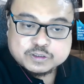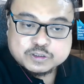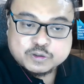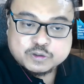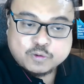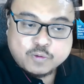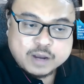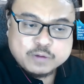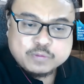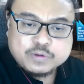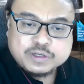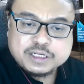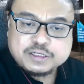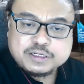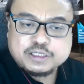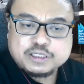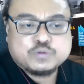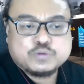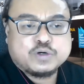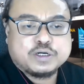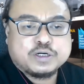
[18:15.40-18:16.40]
So why we need
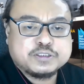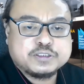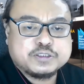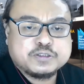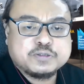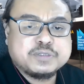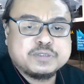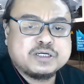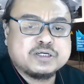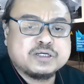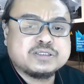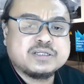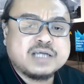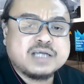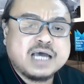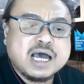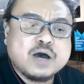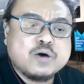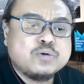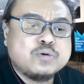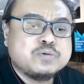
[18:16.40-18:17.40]
these ones? Because
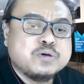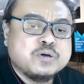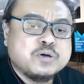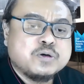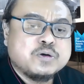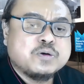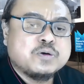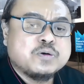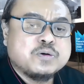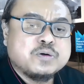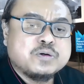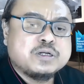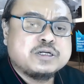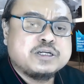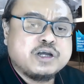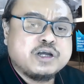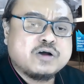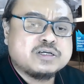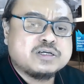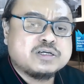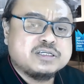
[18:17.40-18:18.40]
now
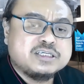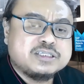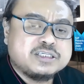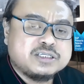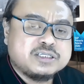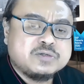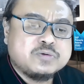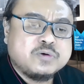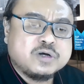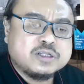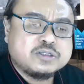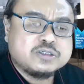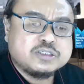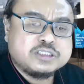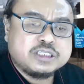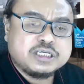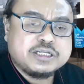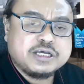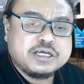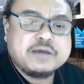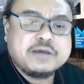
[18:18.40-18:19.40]
the organization want to
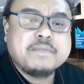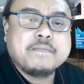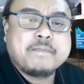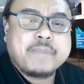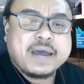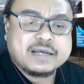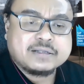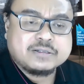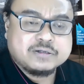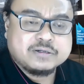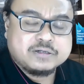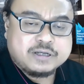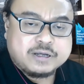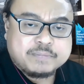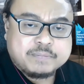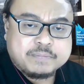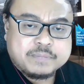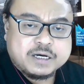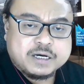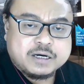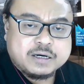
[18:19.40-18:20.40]
see the impact to the
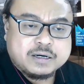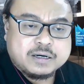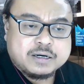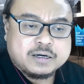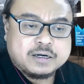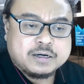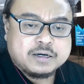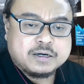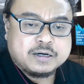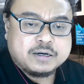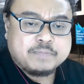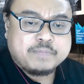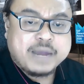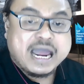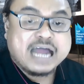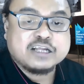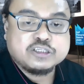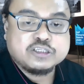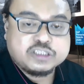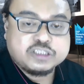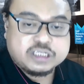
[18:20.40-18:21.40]

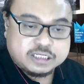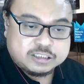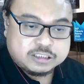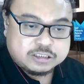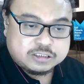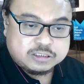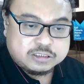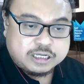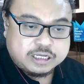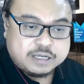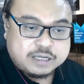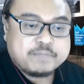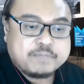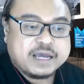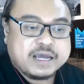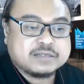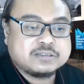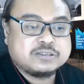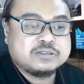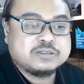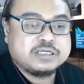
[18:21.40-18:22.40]
balance sheets, the
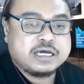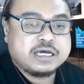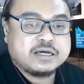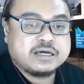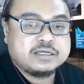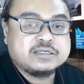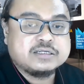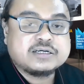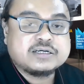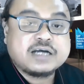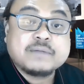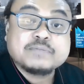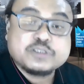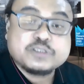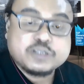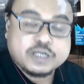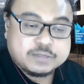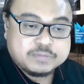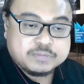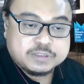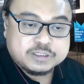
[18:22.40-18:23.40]
impact to the income
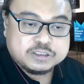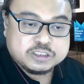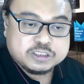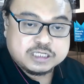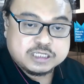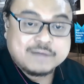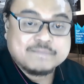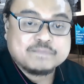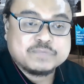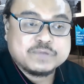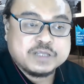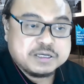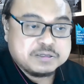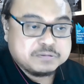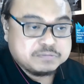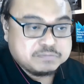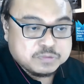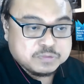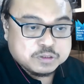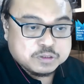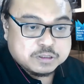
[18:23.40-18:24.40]
statement,
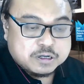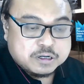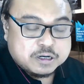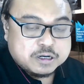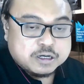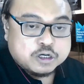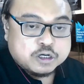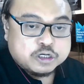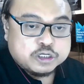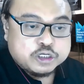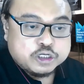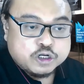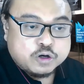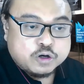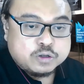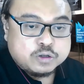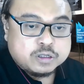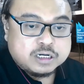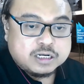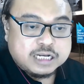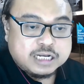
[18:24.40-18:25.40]
something,
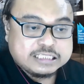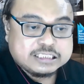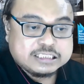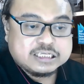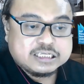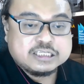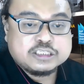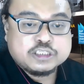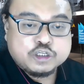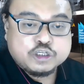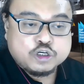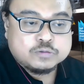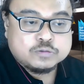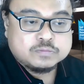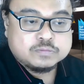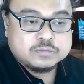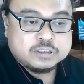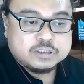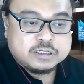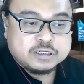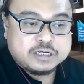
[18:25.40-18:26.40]
let's
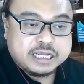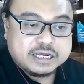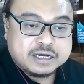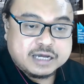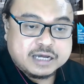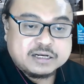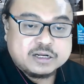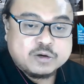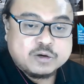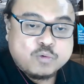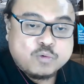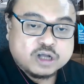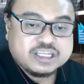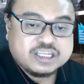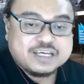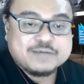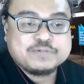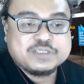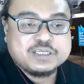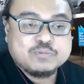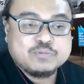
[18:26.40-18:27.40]
assume they run the what
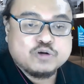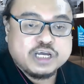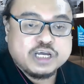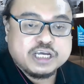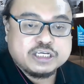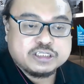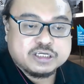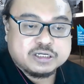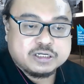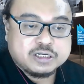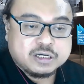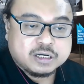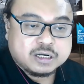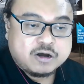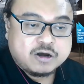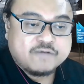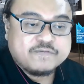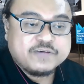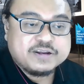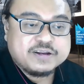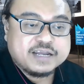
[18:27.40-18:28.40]
if simulation, the
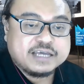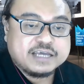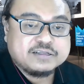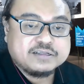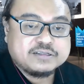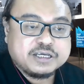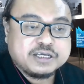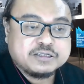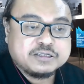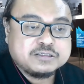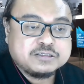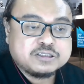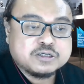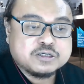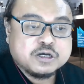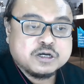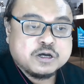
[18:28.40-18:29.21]
COVID-19,